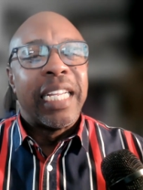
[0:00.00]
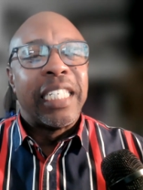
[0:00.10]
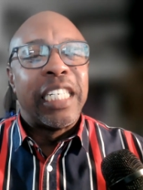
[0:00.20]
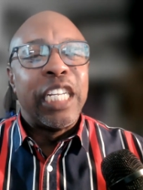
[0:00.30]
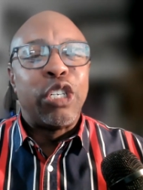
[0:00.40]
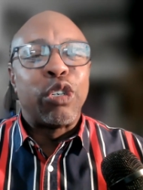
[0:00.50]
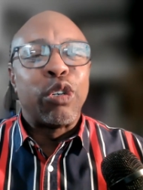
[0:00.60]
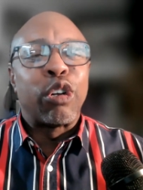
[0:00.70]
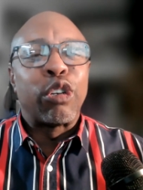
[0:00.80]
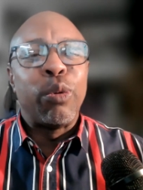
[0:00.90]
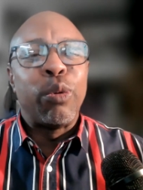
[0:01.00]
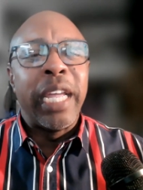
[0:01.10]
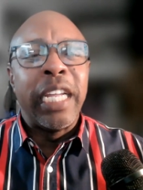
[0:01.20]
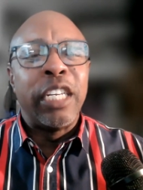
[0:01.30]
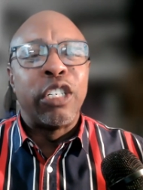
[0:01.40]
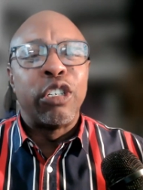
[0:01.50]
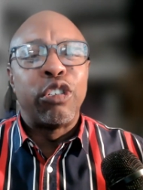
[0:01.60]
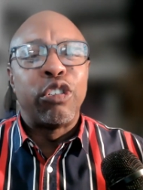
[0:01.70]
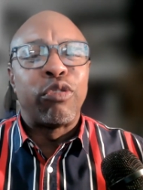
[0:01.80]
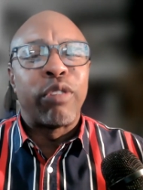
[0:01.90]
She saw two
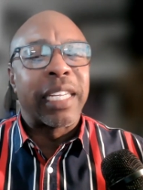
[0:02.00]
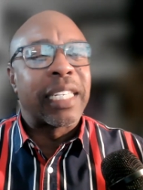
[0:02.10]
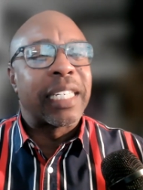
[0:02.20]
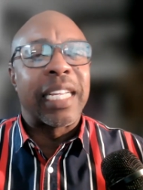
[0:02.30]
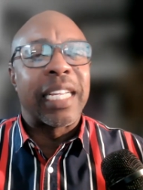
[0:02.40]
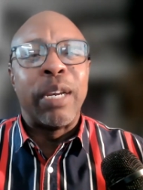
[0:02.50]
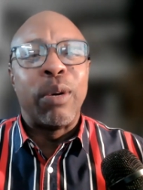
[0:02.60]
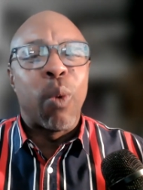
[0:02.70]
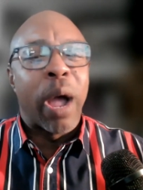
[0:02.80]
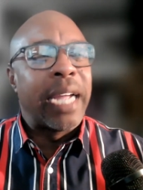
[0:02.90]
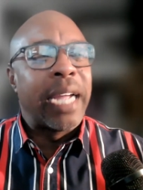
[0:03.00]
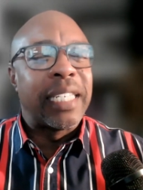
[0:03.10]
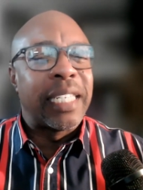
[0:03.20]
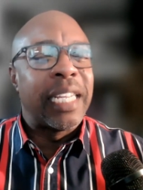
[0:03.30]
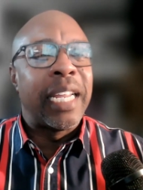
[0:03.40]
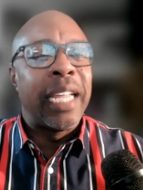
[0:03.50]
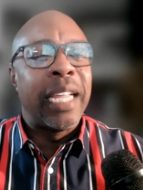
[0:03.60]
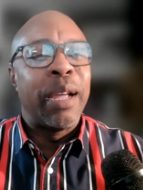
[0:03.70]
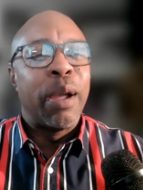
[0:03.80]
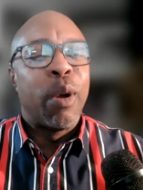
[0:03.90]
angels dressed in white sitting